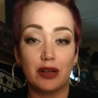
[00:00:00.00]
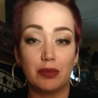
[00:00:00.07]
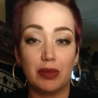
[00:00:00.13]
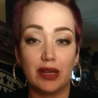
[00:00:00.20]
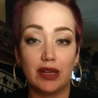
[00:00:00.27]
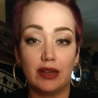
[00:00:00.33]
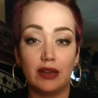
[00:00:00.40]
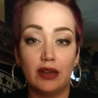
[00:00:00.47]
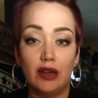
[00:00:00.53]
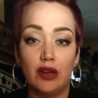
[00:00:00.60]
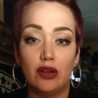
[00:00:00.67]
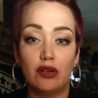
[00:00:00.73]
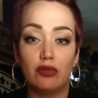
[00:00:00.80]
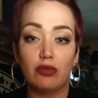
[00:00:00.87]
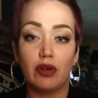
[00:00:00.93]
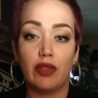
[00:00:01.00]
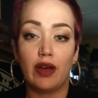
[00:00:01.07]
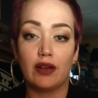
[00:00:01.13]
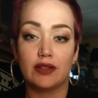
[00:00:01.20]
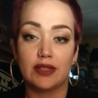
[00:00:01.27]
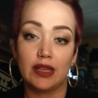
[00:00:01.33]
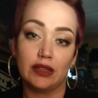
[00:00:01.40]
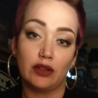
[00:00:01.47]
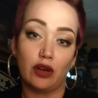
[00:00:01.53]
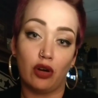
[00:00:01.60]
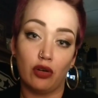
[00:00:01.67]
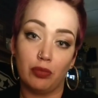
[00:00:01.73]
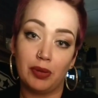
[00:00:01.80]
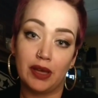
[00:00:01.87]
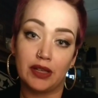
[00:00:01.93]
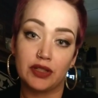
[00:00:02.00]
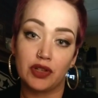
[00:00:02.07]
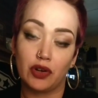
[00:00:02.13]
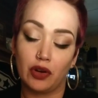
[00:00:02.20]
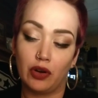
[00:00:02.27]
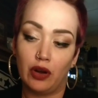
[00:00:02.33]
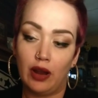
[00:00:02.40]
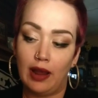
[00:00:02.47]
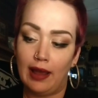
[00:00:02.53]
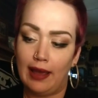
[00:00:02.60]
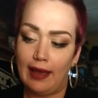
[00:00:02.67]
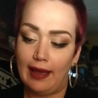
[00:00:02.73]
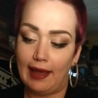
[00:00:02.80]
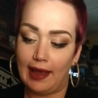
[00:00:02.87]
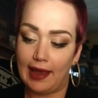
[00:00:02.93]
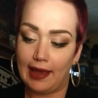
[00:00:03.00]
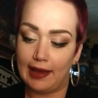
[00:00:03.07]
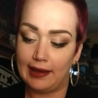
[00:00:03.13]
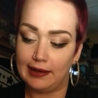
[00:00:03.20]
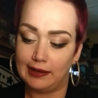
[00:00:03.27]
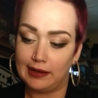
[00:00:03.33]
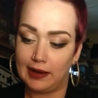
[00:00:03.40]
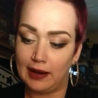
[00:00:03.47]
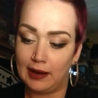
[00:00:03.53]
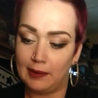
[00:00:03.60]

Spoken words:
to be without seeing the whole picture, and